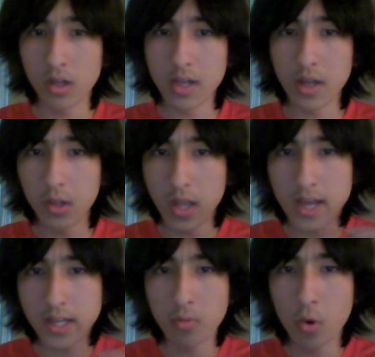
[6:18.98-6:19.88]
Now, the
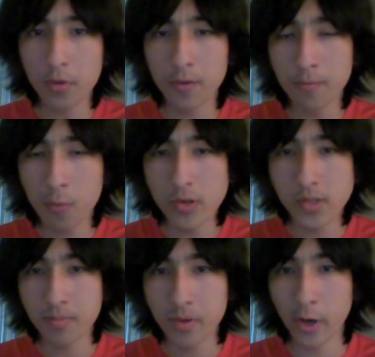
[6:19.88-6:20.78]
last mode of
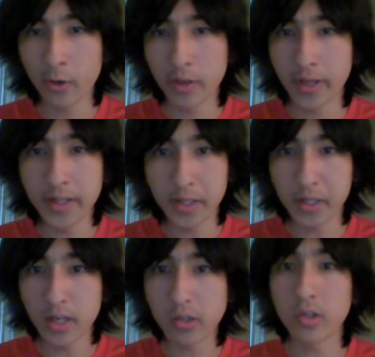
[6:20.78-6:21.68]
enforcing parental
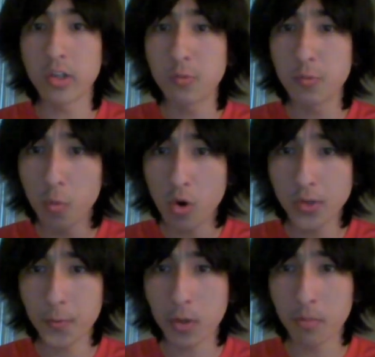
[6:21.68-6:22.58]
alienation is
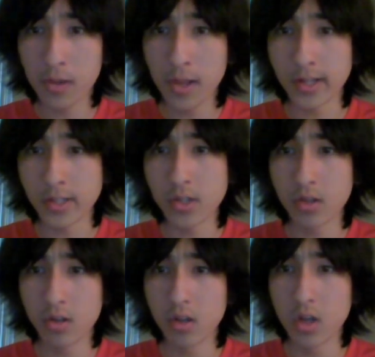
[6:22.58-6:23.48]
reward for compliance.
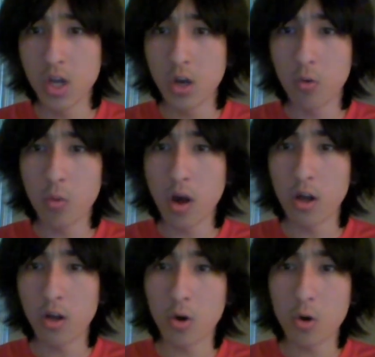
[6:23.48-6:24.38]

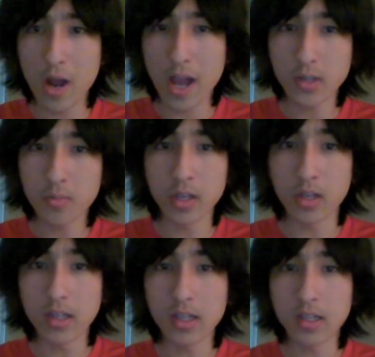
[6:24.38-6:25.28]
While
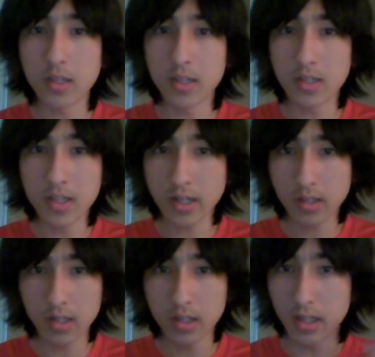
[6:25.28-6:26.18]
harassment is the
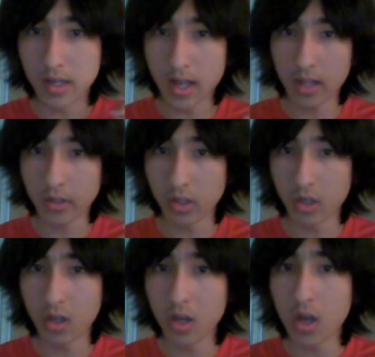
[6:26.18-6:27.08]
sticks in the
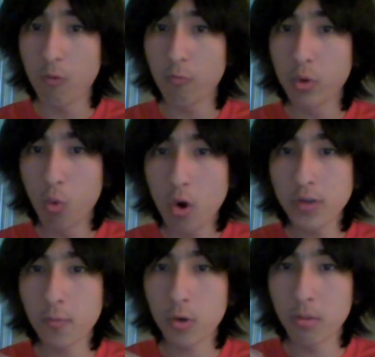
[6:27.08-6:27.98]
analogy,
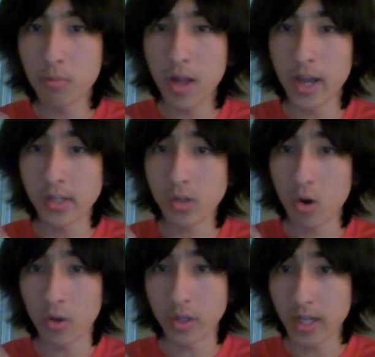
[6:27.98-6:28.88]
rewards for compliance
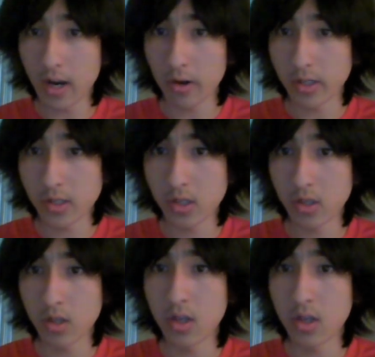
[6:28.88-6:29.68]
are the carrots.